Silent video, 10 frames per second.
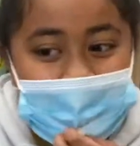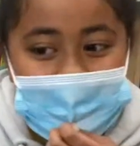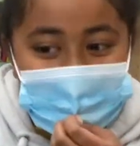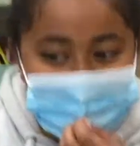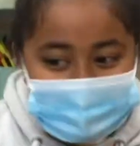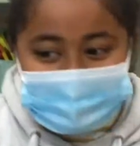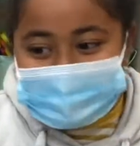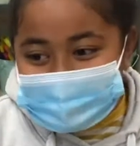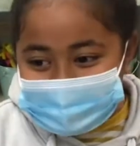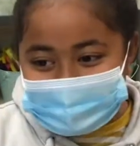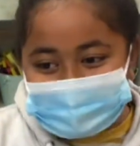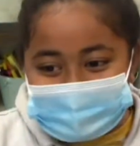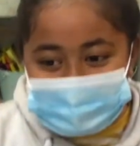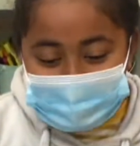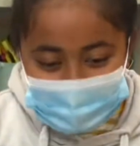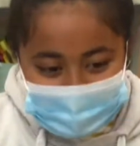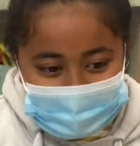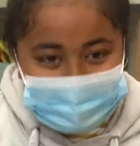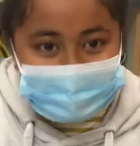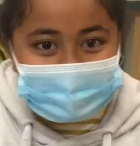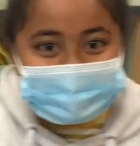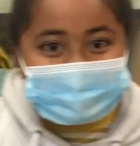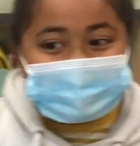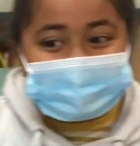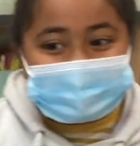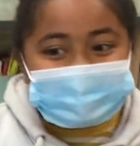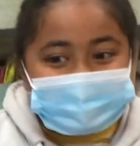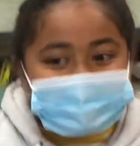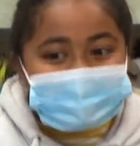So if your parents have to talk, what do you do?